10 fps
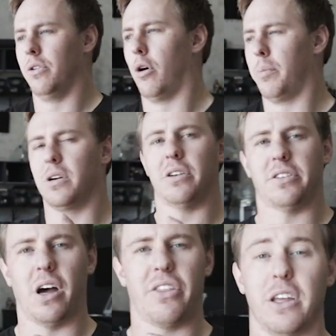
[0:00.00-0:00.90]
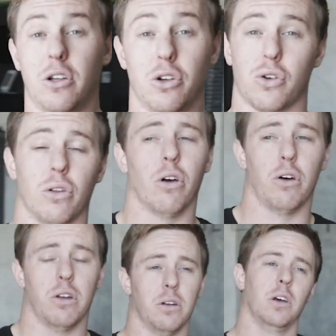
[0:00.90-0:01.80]
not because I think you should
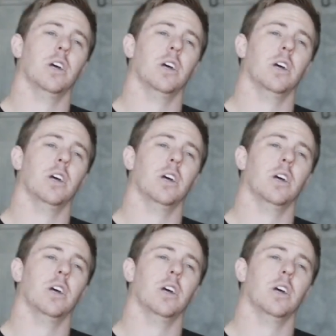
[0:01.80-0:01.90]
learn it,